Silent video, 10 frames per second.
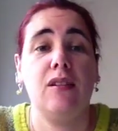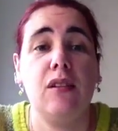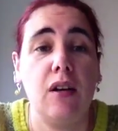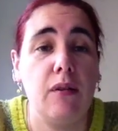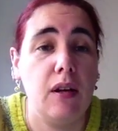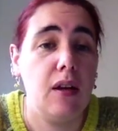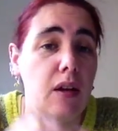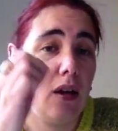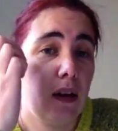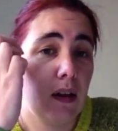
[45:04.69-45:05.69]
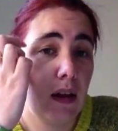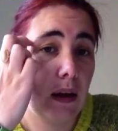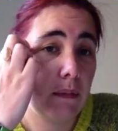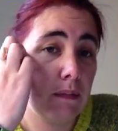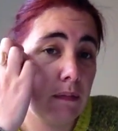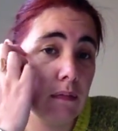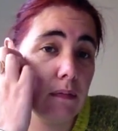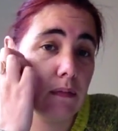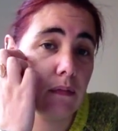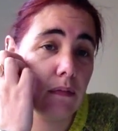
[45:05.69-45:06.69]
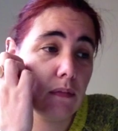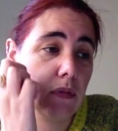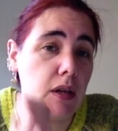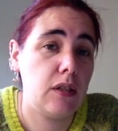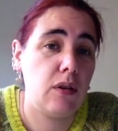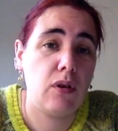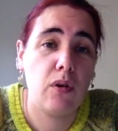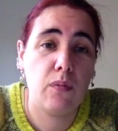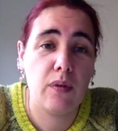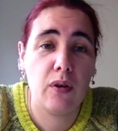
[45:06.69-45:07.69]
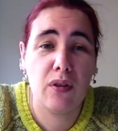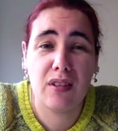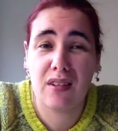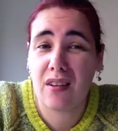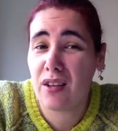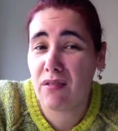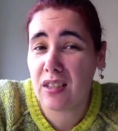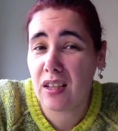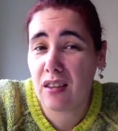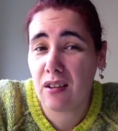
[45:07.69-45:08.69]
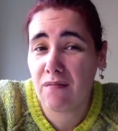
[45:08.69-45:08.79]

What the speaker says: So I don't know who the designer is either.